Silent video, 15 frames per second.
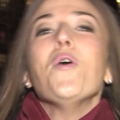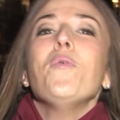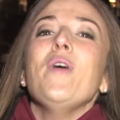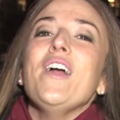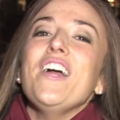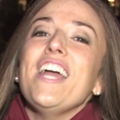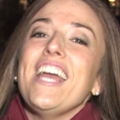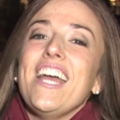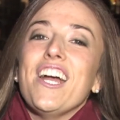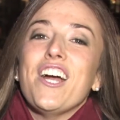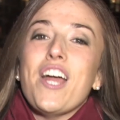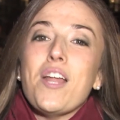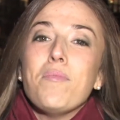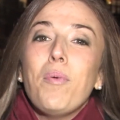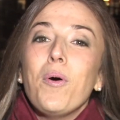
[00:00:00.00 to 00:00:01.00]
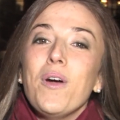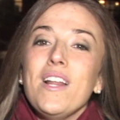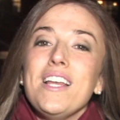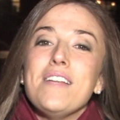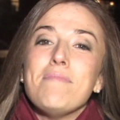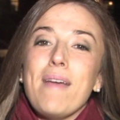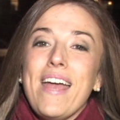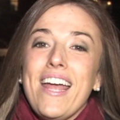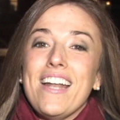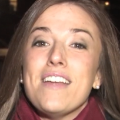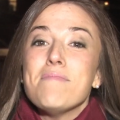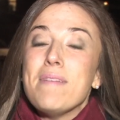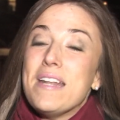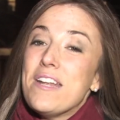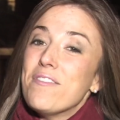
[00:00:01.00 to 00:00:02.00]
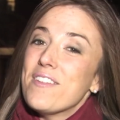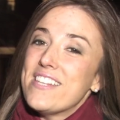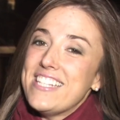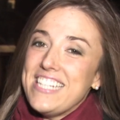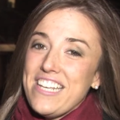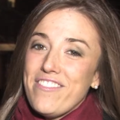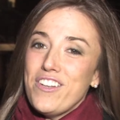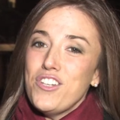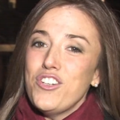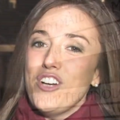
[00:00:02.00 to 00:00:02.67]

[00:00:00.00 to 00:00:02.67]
We're here in Portland, Maine, meeting with Stephen